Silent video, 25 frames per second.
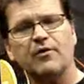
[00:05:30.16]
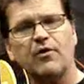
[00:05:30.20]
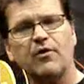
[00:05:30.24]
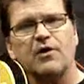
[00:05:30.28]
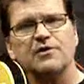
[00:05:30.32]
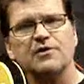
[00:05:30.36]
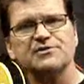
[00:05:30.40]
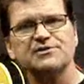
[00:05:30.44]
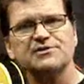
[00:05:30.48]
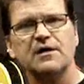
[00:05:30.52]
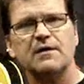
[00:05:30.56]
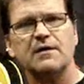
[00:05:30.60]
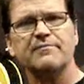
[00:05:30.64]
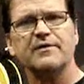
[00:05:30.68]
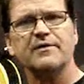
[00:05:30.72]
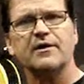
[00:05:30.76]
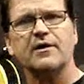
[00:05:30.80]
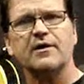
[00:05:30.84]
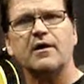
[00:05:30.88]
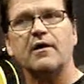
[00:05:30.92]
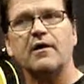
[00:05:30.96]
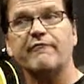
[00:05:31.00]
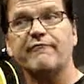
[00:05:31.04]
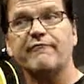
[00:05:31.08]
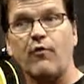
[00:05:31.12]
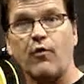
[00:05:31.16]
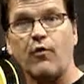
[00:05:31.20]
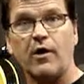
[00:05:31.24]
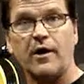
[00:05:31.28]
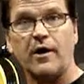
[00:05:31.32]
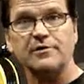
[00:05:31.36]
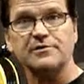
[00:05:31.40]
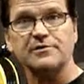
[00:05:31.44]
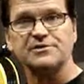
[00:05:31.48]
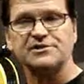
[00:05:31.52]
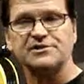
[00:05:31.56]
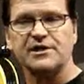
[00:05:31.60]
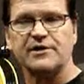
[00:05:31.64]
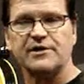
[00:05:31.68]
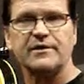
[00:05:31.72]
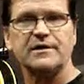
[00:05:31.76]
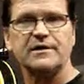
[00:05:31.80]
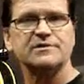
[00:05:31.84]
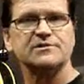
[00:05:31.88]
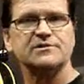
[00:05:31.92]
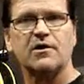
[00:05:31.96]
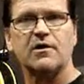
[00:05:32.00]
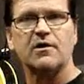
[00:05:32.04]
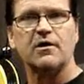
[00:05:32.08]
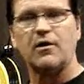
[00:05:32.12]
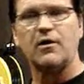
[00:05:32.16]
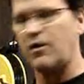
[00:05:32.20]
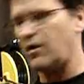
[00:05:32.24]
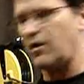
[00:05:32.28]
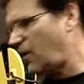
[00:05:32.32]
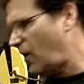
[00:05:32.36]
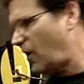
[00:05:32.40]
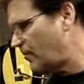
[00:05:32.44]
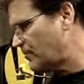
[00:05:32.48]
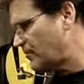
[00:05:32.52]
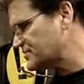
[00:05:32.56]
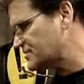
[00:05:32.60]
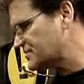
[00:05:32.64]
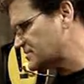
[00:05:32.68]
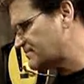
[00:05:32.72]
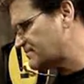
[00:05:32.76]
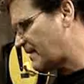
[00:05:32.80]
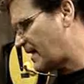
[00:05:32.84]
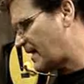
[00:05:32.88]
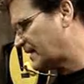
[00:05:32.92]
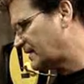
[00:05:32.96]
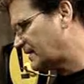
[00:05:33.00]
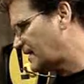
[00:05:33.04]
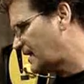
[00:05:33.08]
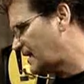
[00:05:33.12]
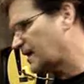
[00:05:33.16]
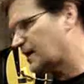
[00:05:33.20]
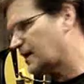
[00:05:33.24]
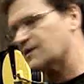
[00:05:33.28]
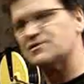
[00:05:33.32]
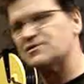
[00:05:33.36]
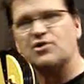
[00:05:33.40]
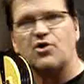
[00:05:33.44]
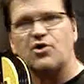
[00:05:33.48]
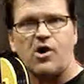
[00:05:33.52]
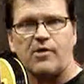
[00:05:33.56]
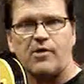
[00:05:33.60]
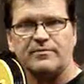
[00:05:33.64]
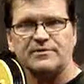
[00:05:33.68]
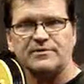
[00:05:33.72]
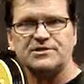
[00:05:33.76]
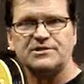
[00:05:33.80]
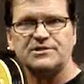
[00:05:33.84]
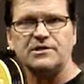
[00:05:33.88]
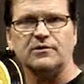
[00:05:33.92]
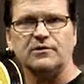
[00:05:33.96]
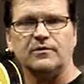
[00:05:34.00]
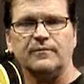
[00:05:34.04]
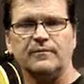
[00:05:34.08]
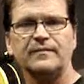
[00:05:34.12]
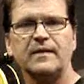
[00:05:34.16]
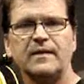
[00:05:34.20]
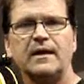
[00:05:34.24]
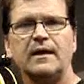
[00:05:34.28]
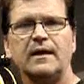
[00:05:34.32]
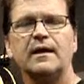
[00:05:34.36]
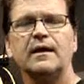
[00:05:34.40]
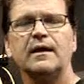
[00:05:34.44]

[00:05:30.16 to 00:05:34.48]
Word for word: there are some that are 400 series are almost as magnetic as carbon steel.